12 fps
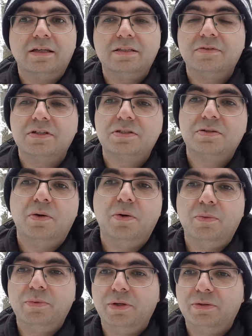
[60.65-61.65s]
It was
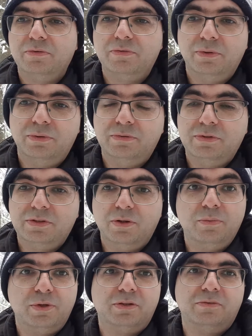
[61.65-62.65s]
so beautiful, so
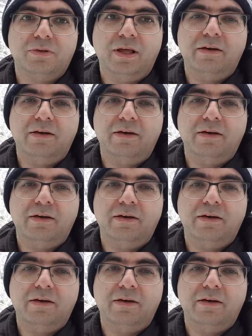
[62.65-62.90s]
beautiful.